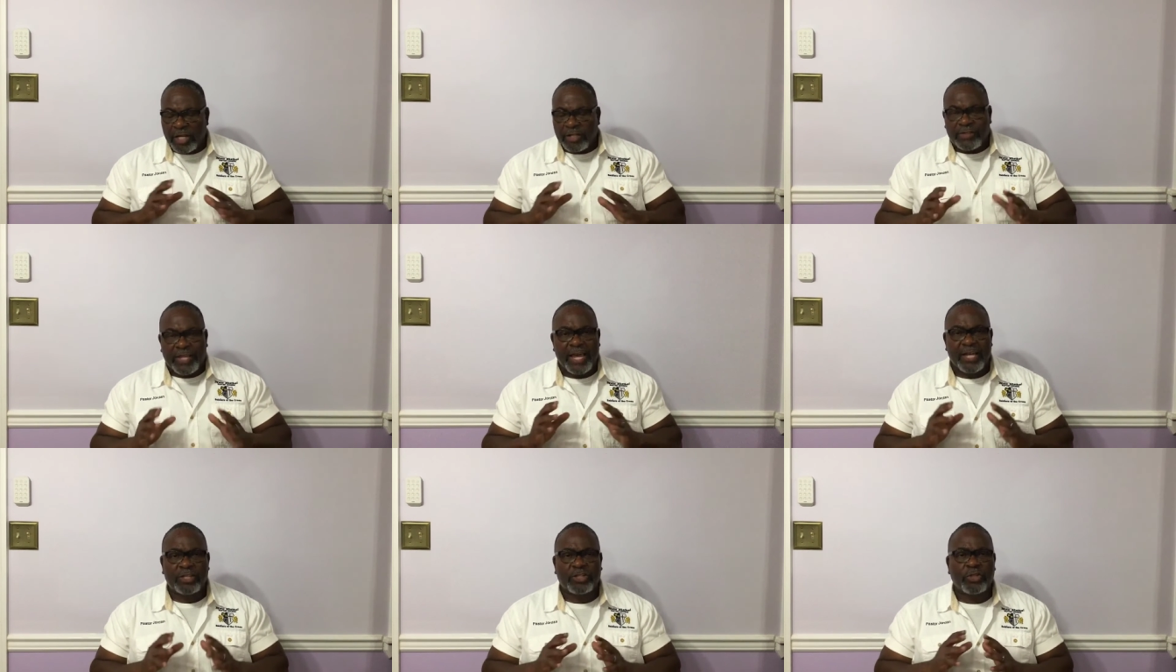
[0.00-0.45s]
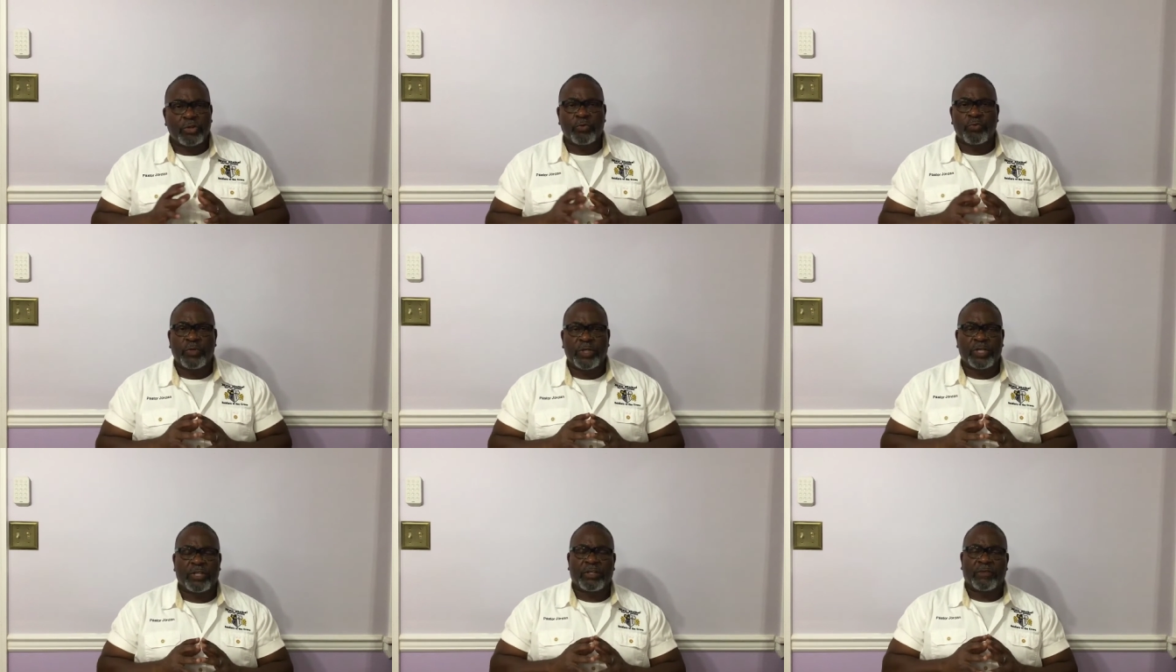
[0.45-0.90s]
That's the
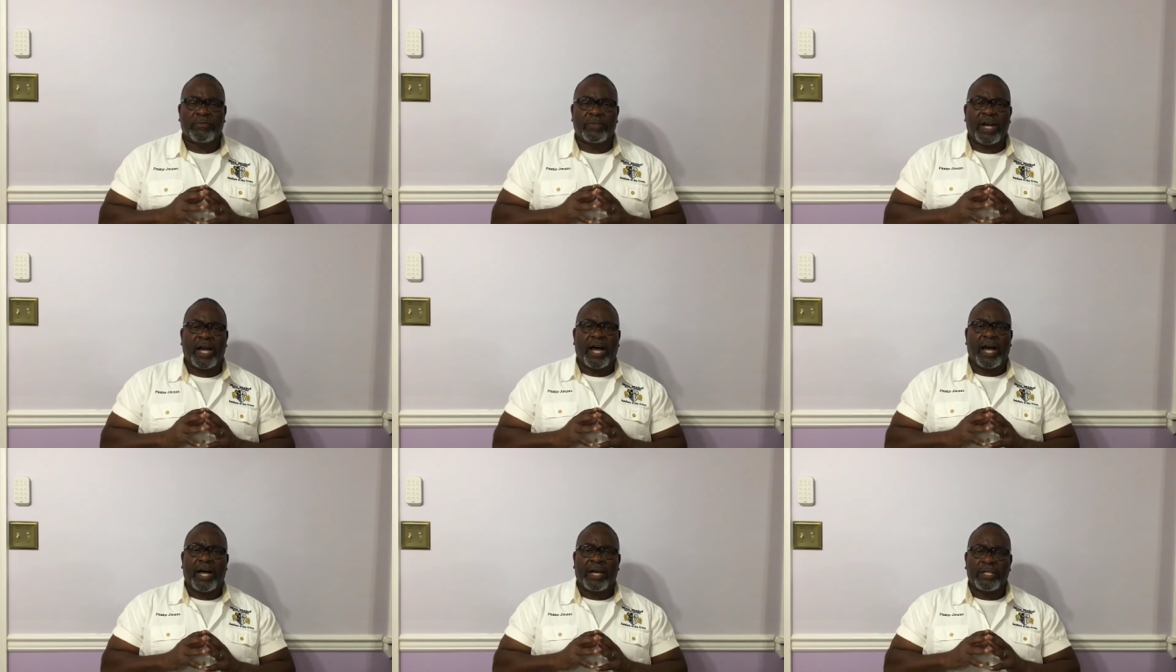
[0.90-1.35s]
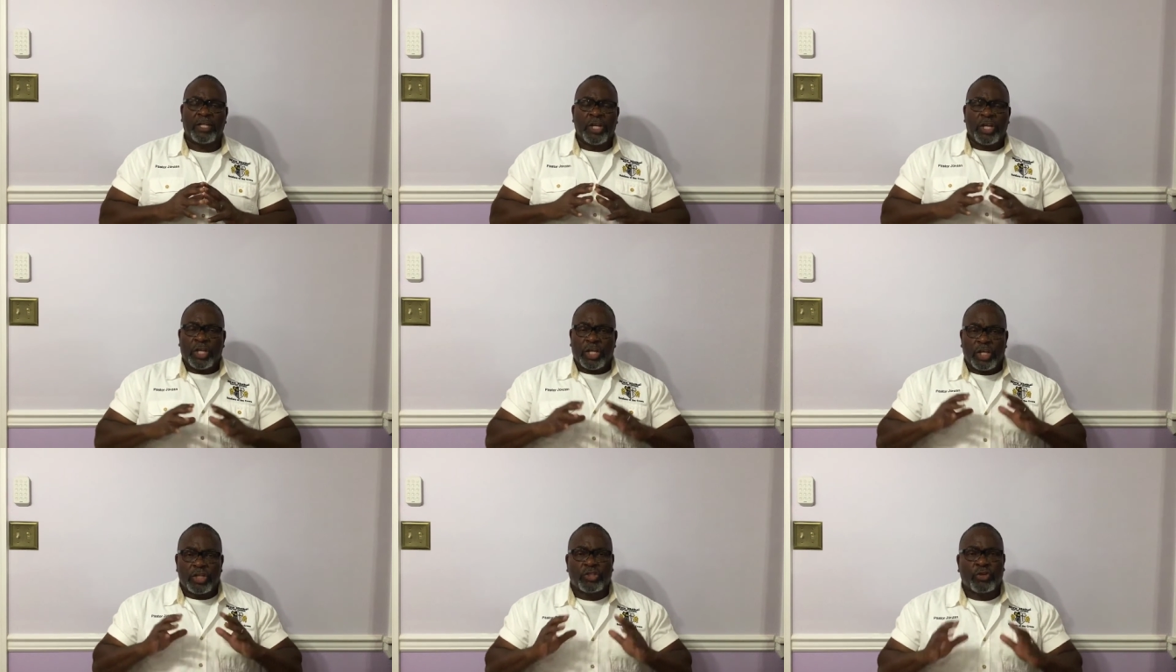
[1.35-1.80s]
will of God.
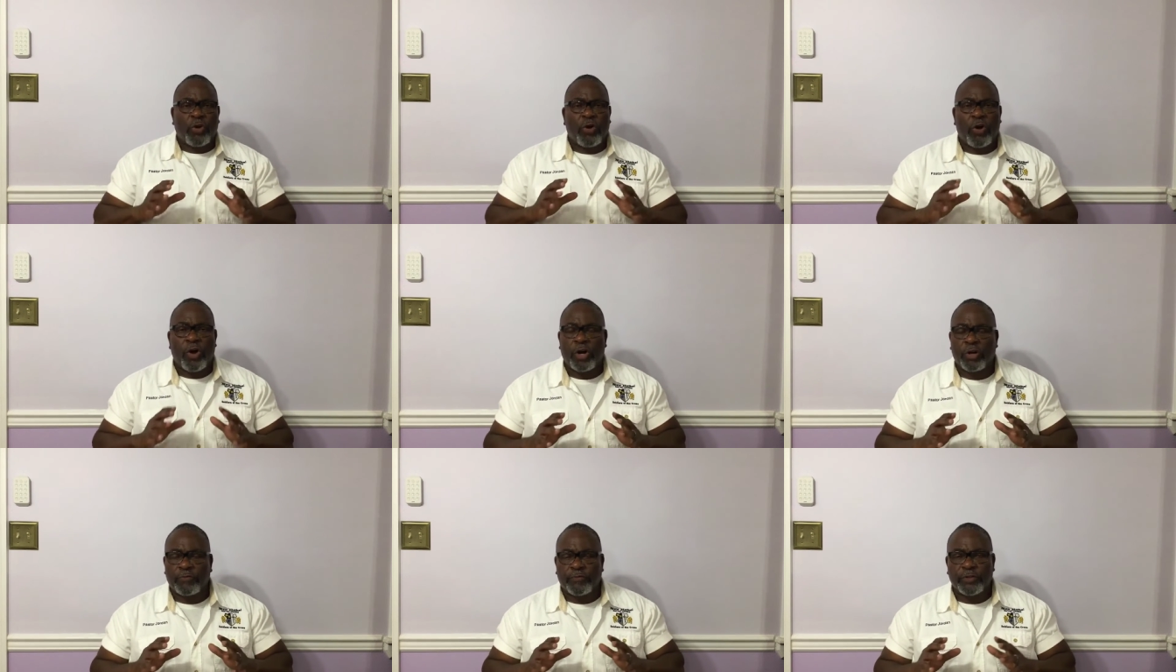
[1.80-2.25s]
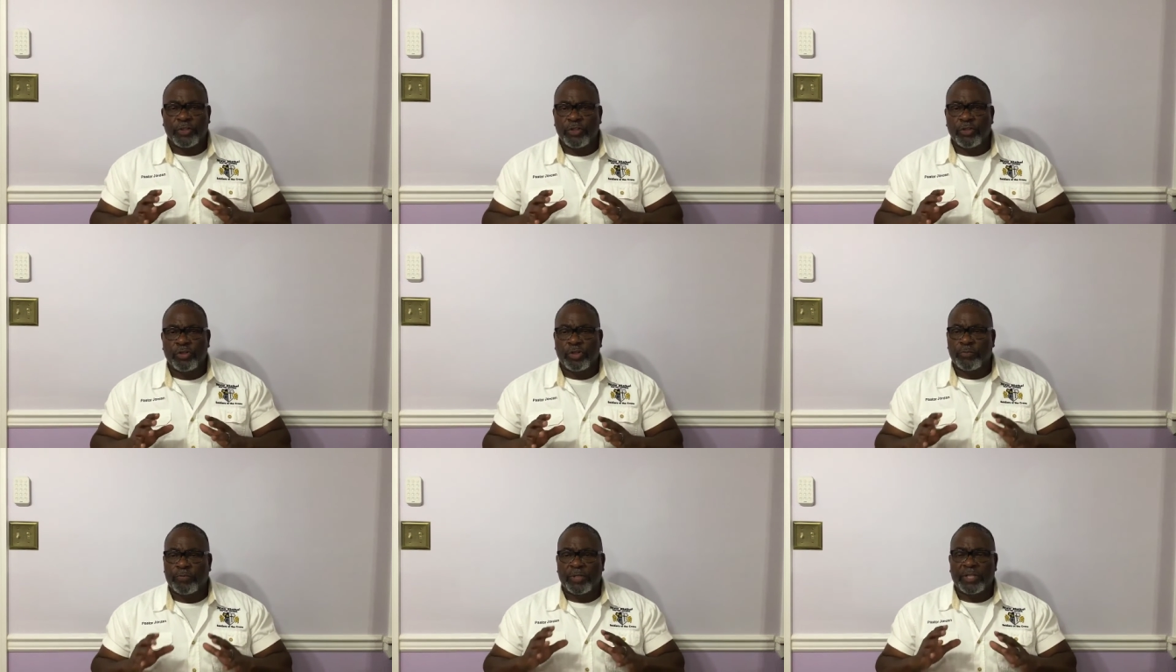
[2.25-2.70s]
It's hard for
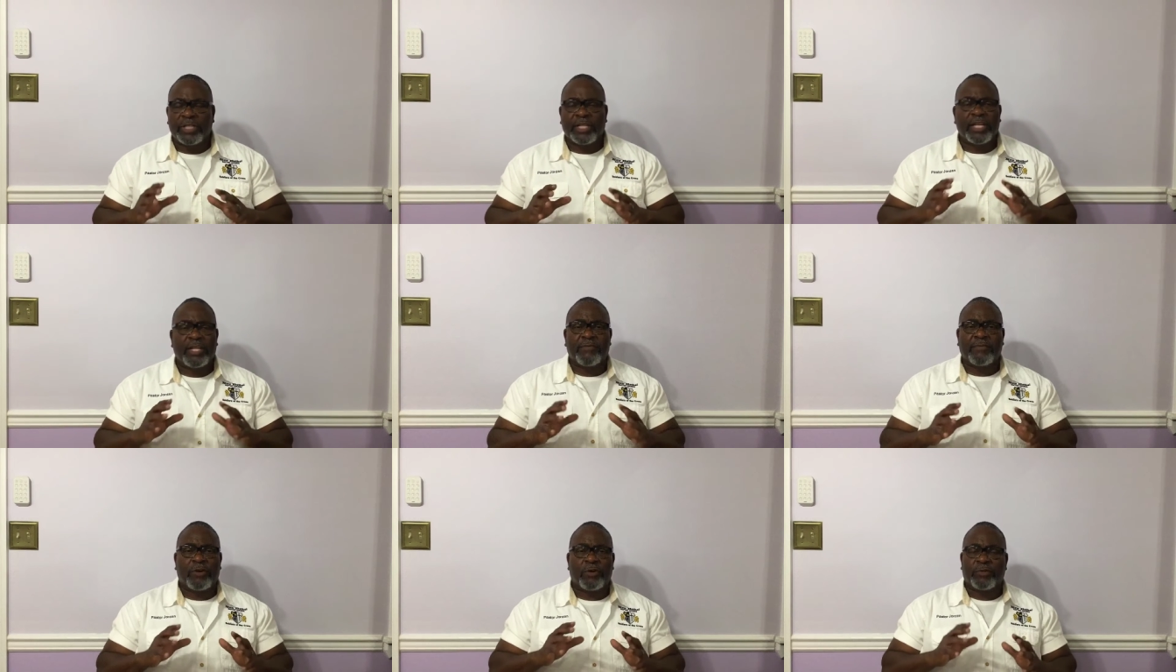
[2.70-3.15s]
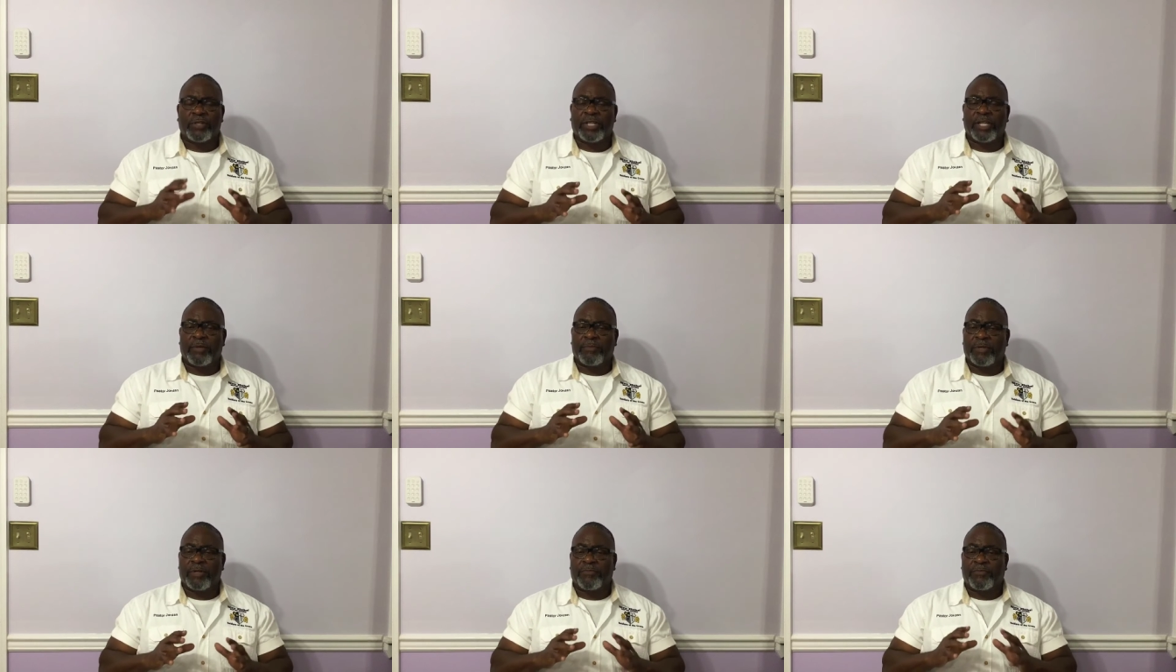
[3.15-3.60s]
you to believe on
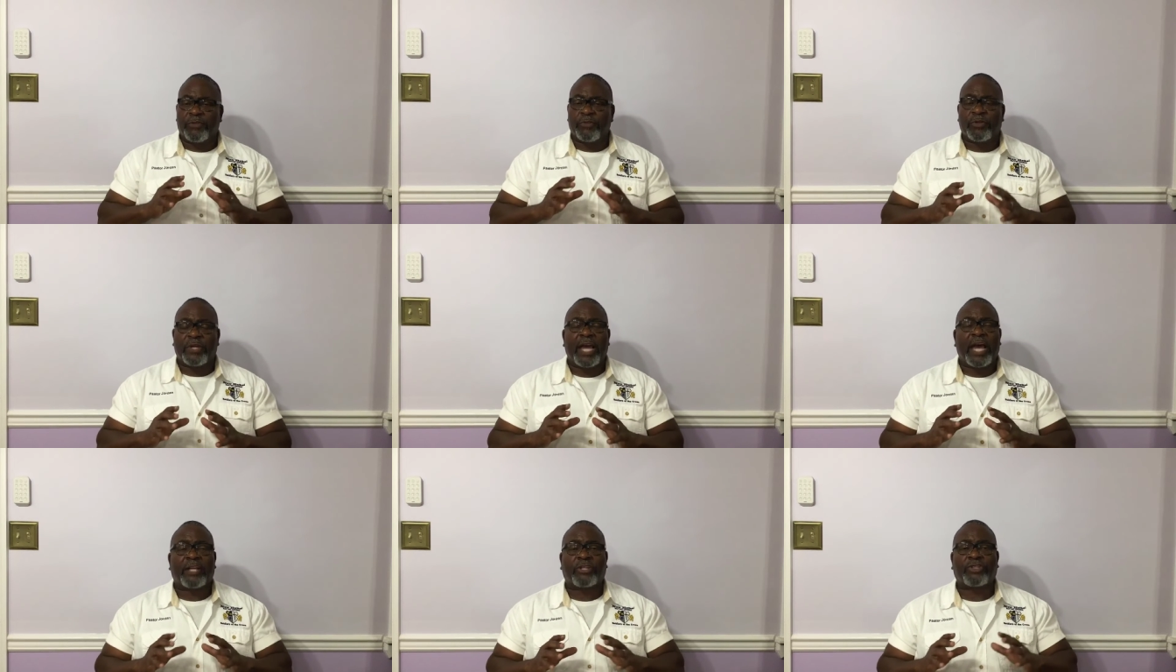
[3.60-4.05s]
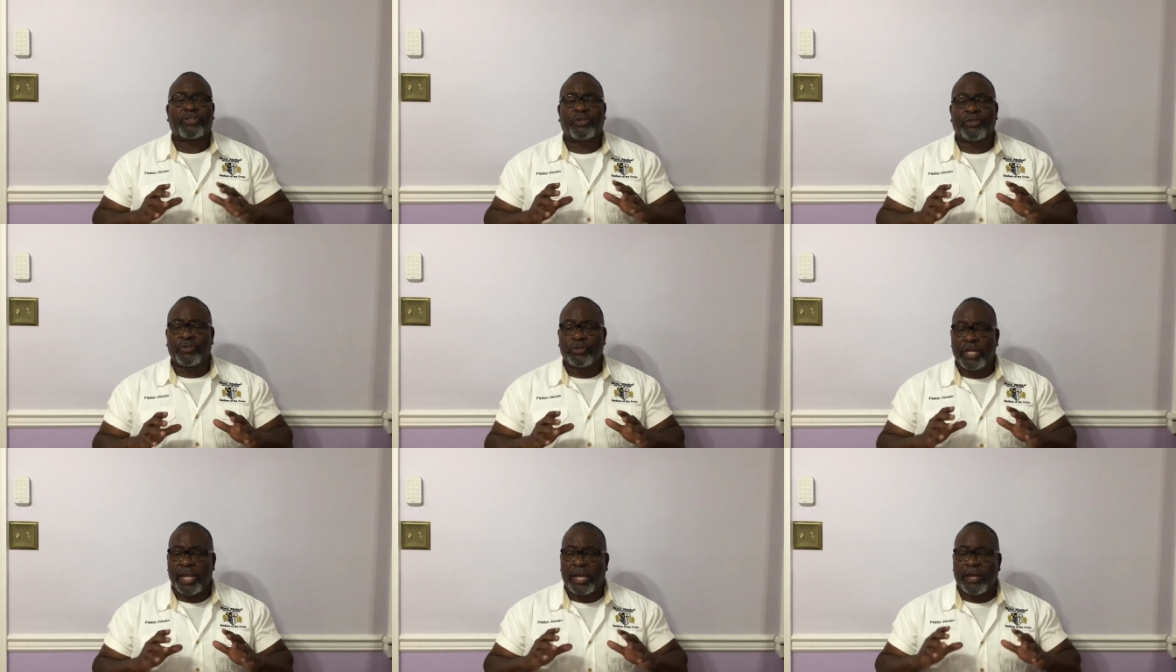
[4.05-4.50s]
him if you got
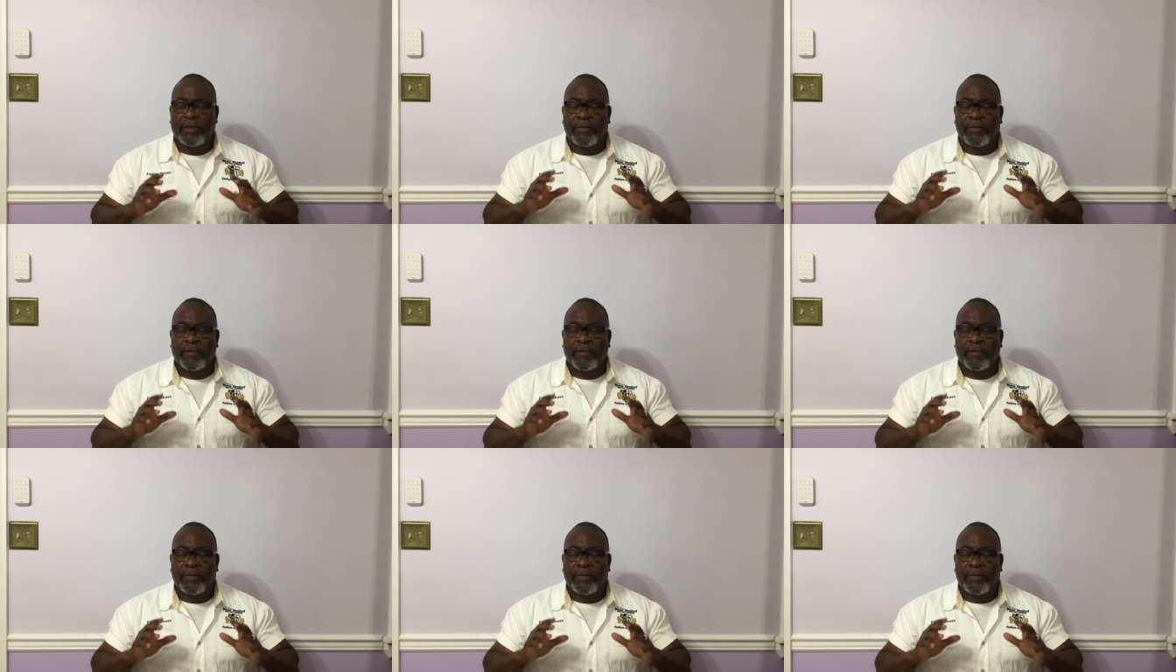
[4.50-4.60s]
your